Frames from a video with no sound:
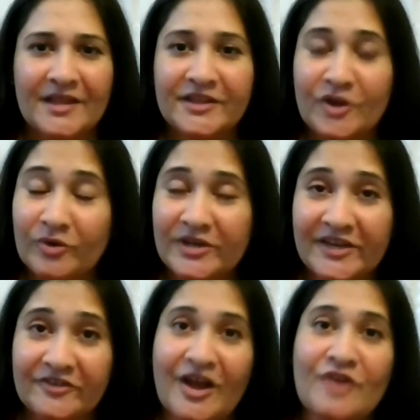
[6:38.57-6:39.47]
The
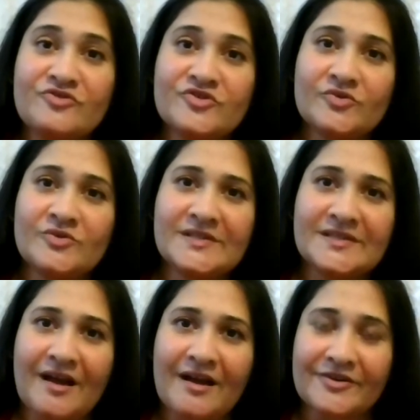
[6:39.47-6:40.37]
only ground
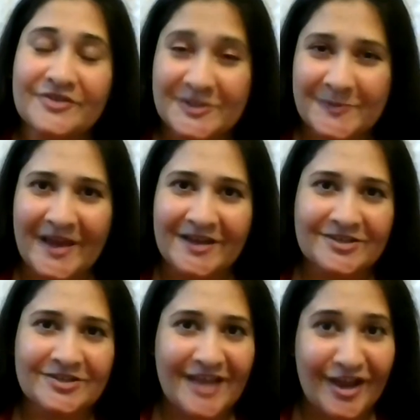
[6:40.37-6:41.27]
rules are
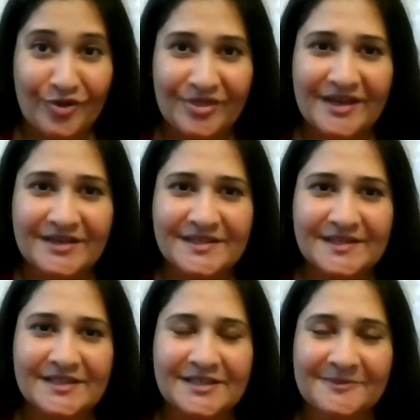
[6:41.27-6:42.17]
respect and
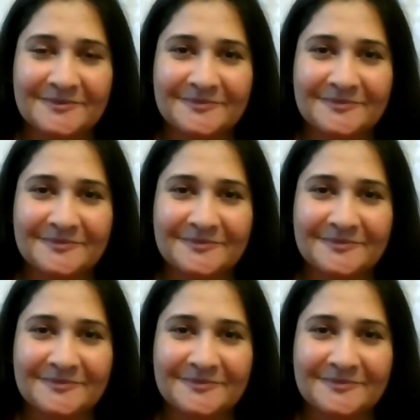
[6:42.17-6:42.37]
authenticity.